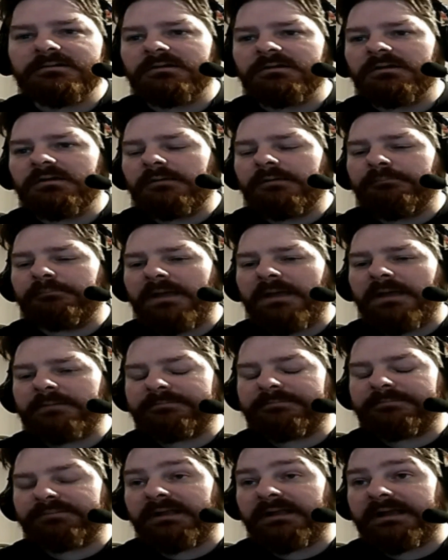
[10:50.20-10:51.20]
maybe
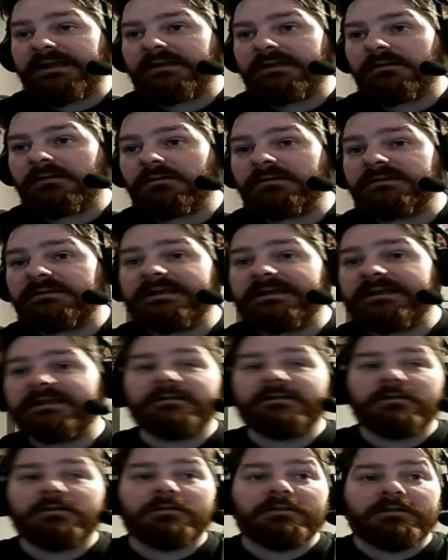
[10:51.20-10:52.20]
planning on getting it
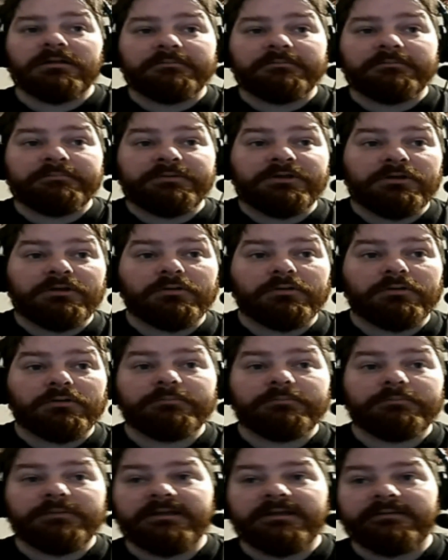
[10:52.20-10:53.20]
on the computer,
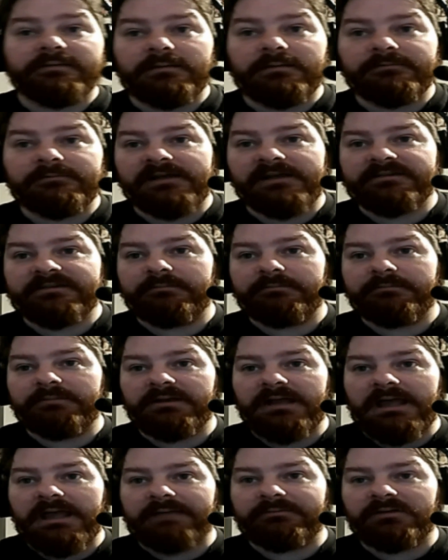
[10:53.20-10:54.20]
because I've actually been
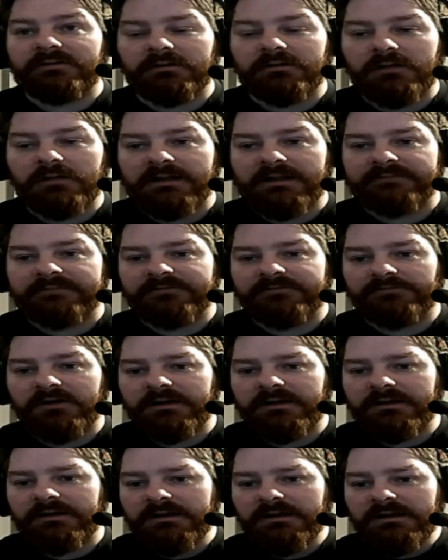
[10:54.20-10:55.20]
having a lot of fun
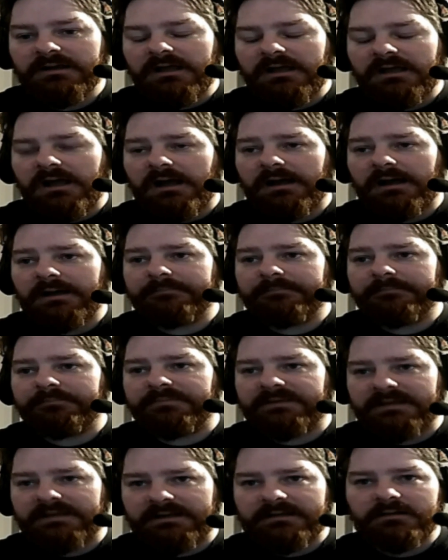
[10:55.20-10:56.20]

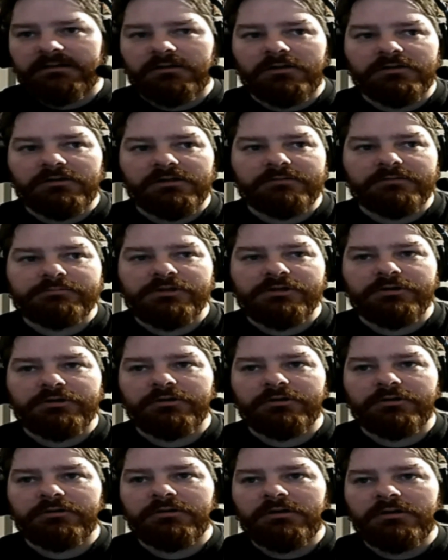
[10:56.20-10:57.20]
getting it on the
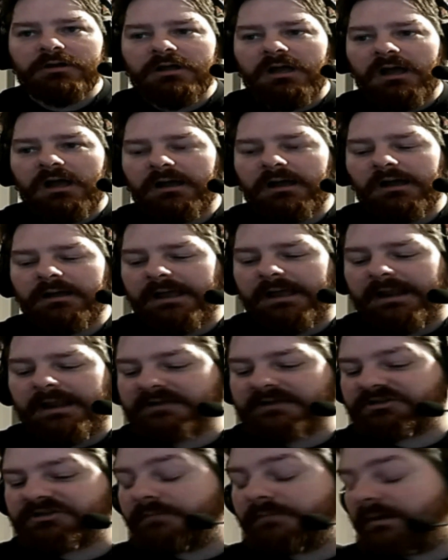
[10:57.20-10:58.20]
computer, and
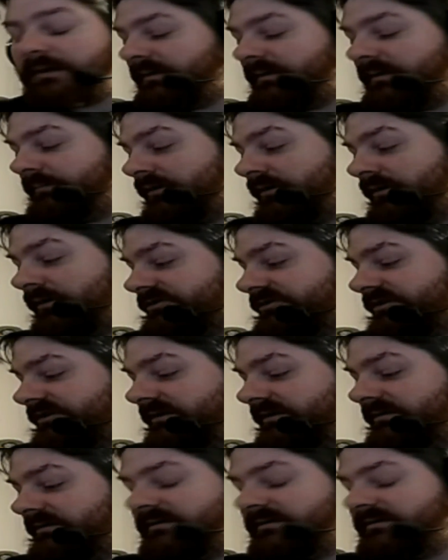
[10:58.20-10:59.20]
actually maybe
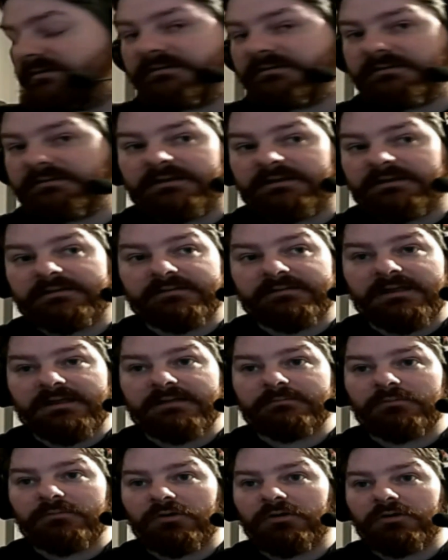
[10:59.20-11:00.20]
purchasing that other game on the